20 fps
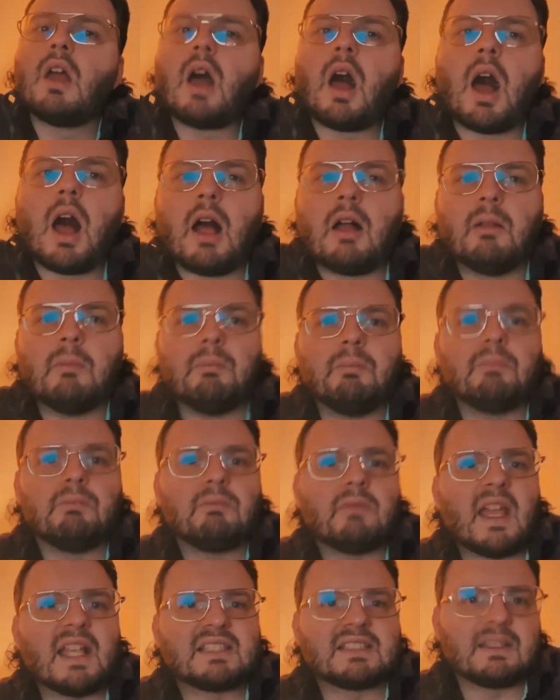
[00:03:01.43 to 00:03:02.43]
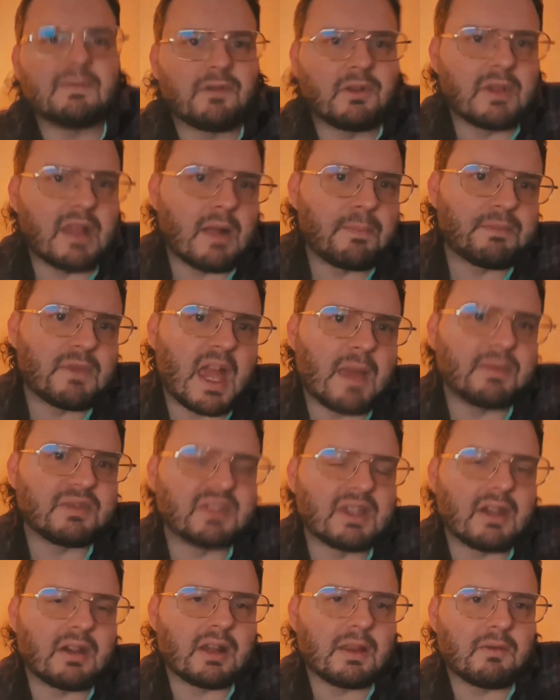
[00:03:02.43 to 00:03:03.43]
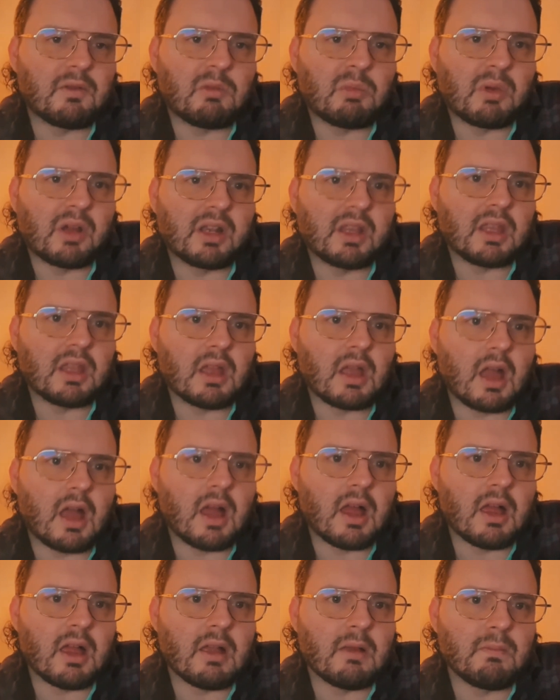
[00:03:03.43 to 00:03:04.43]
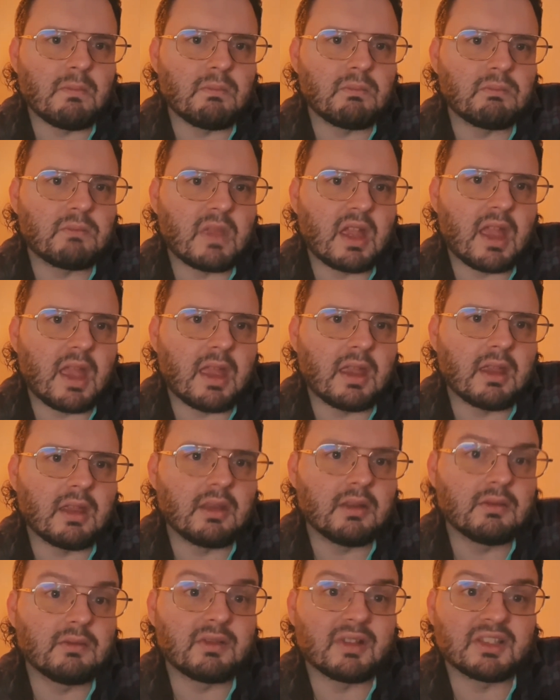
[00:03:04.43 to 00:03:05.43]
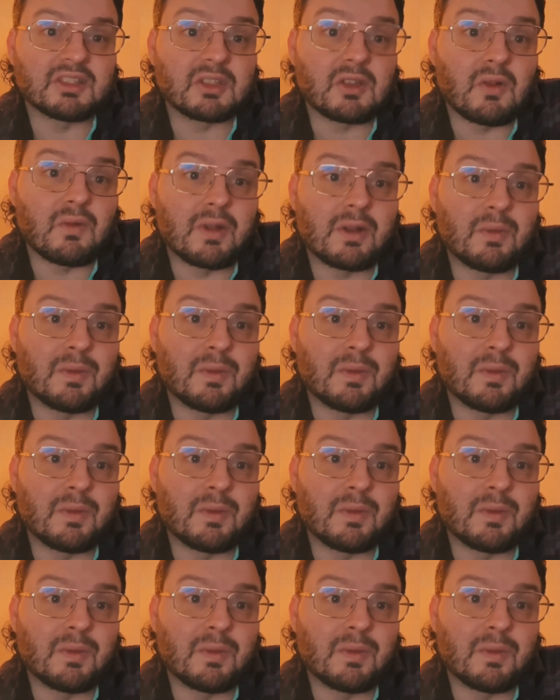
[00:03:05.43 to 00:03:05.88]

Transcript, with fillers: Um, that's it for now. Happy Saturday, everybody, um, and let's go Red